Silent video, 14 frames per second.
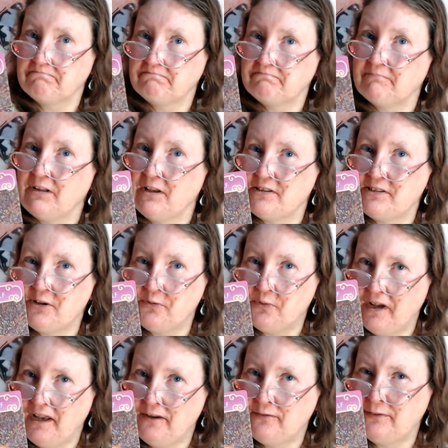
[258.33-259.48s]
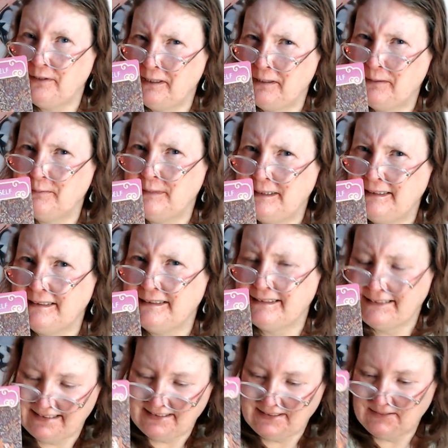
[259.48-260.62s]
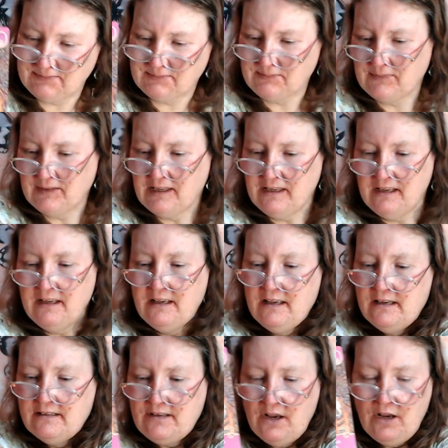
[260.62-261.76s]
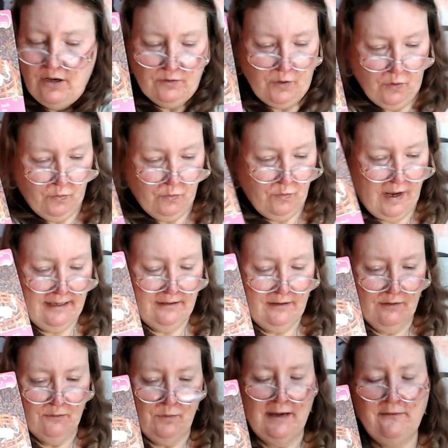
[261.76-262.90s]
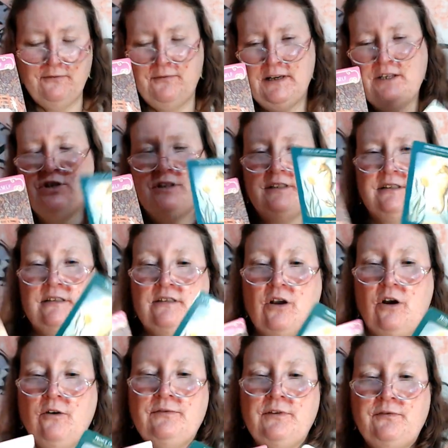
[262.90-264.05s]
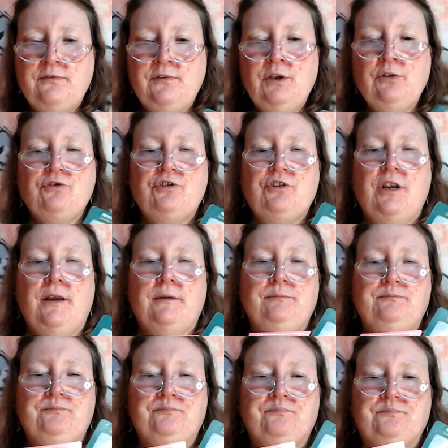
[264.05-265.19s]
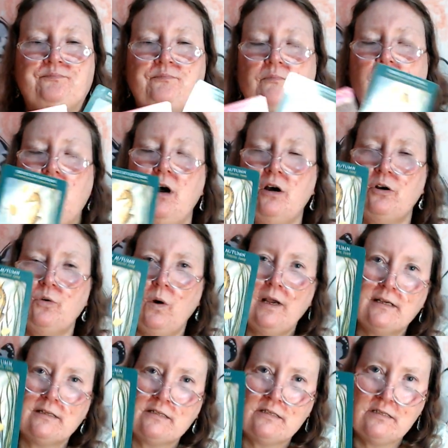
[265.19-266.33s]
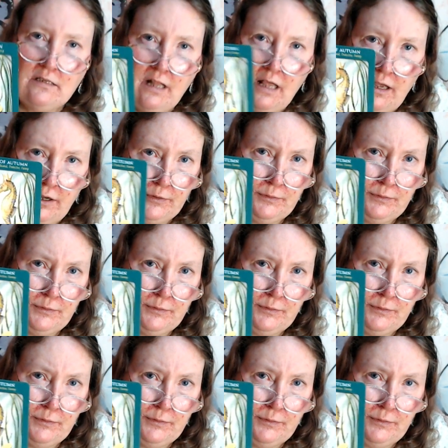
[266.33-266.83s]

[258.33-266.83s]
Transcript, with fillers: So whatever that means. So when visions of the future are quite slow,